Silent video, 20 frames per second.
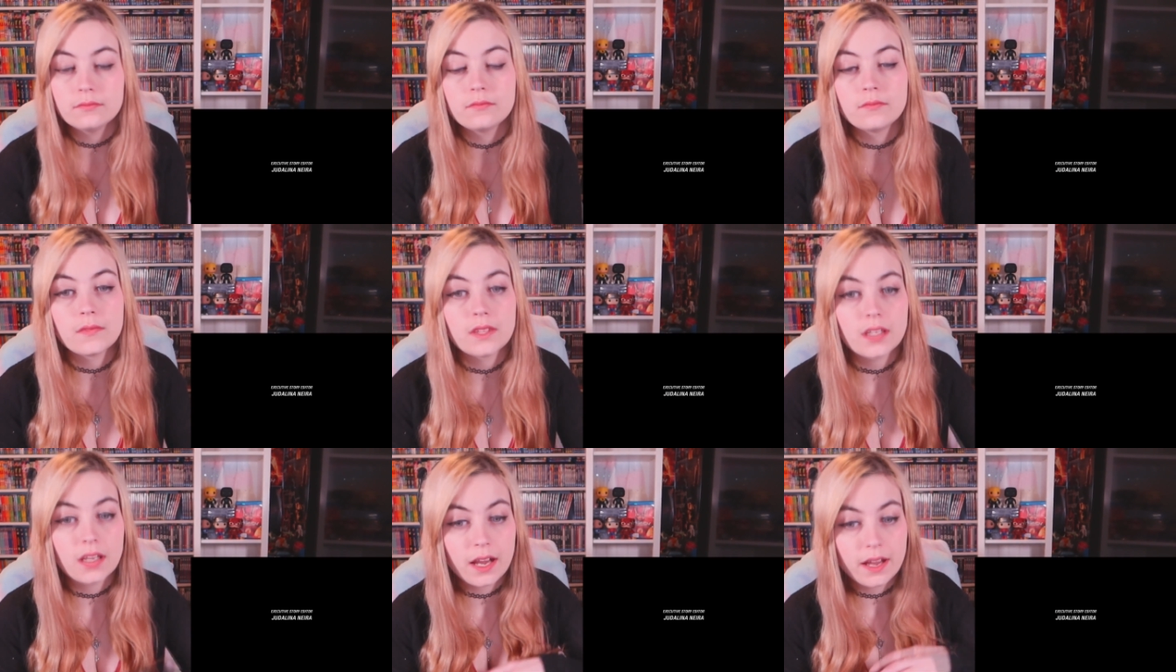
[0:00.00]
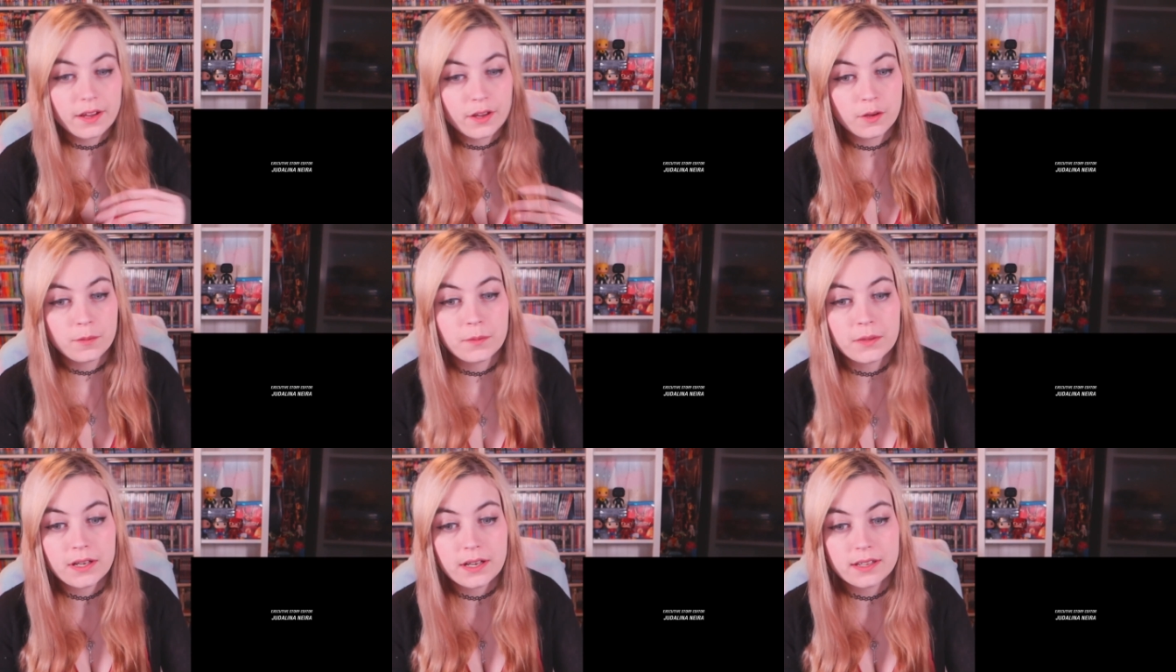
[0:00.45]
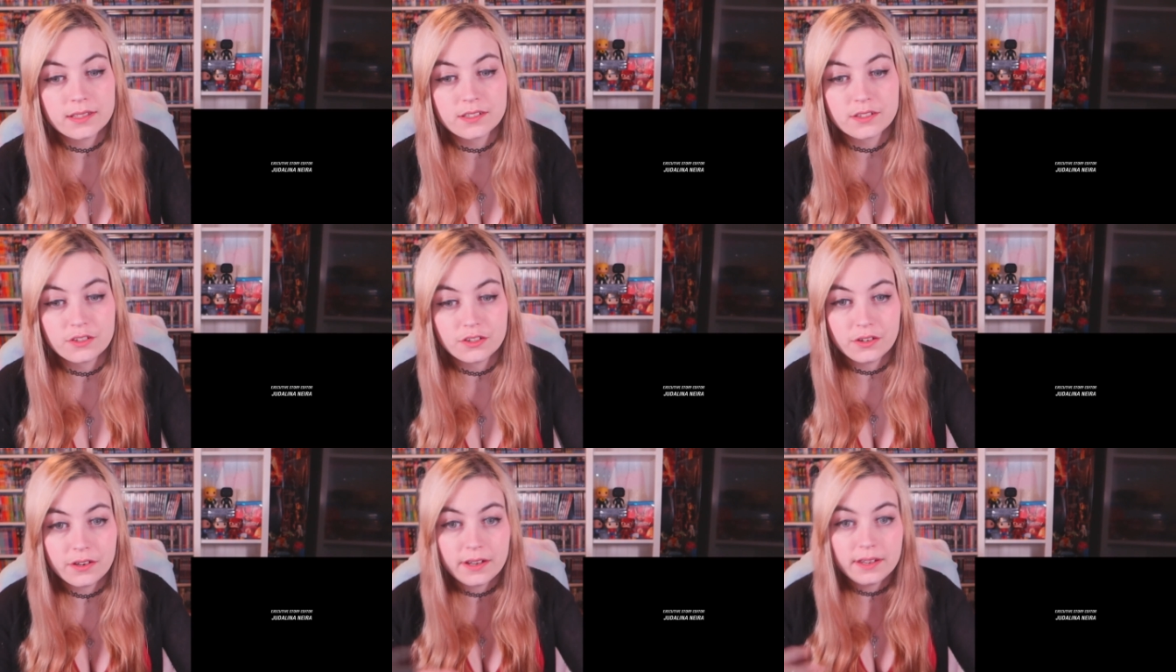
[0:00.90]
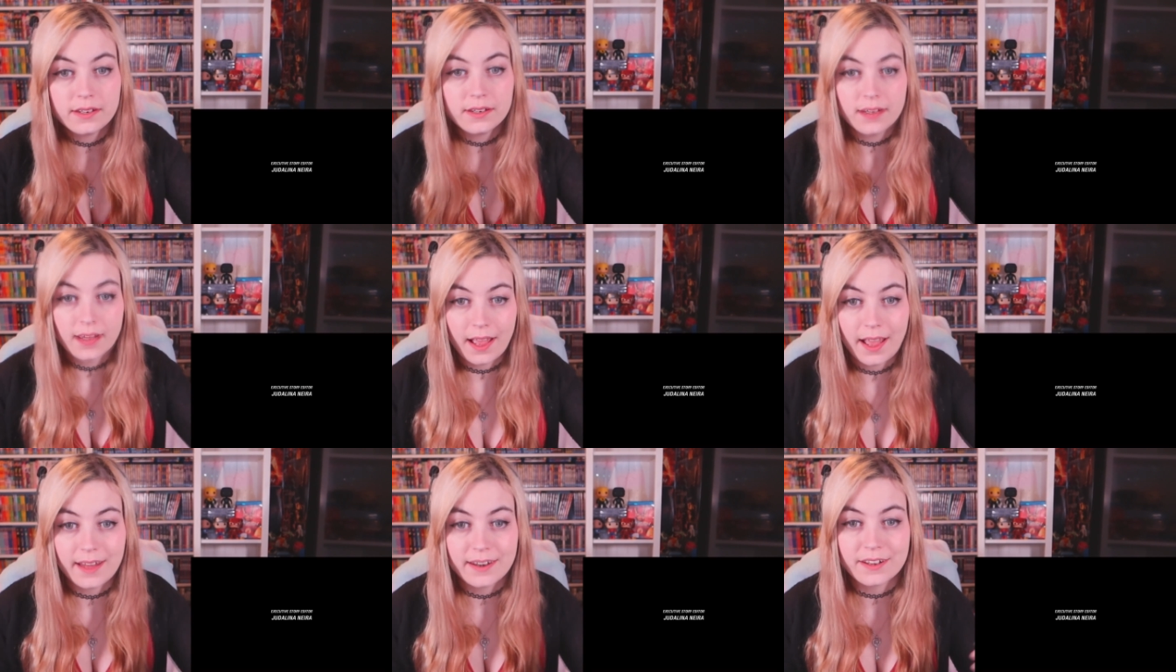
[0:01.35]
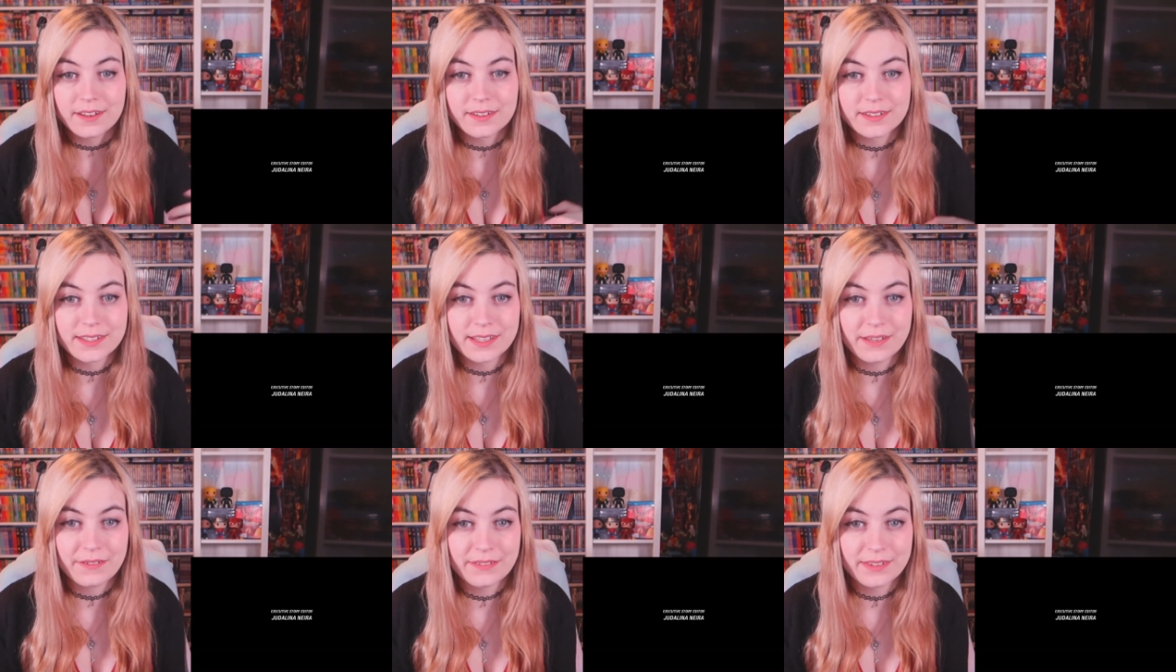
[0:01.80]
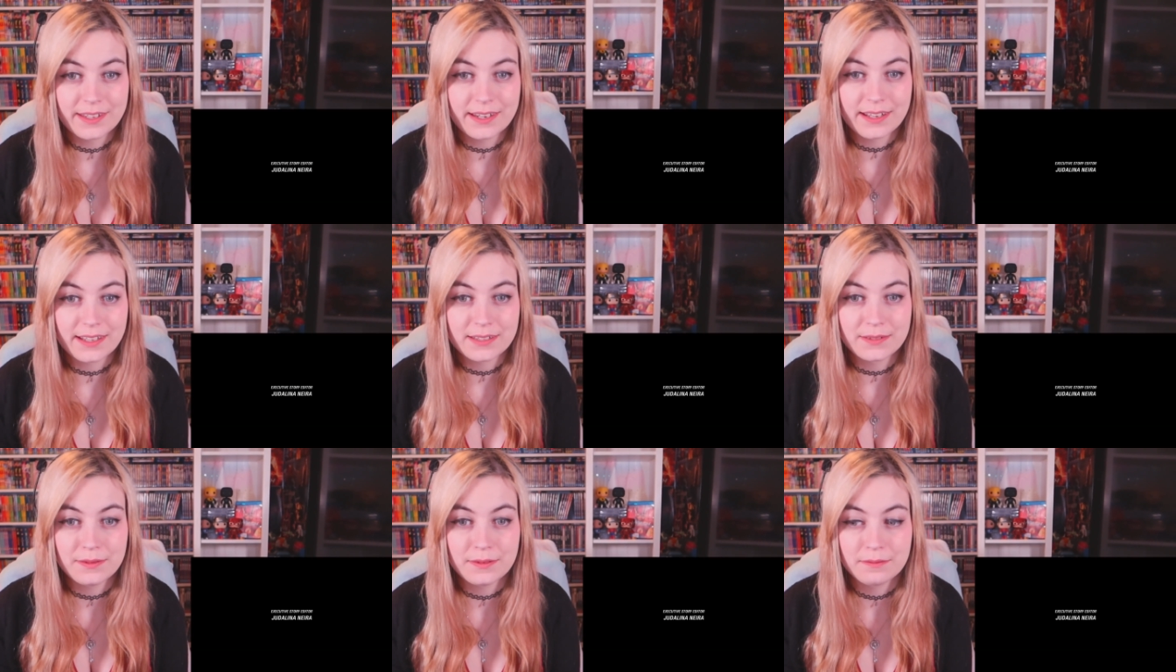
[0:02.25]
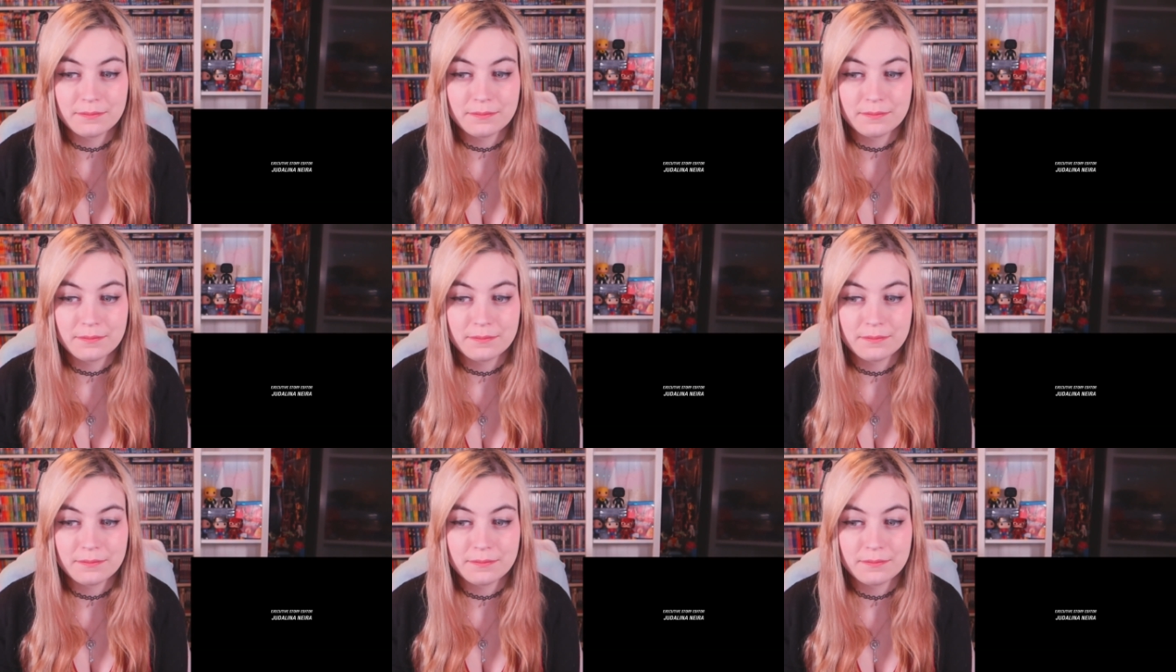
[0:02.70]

I hope you guys enjoyed, and I'll see you in the next one.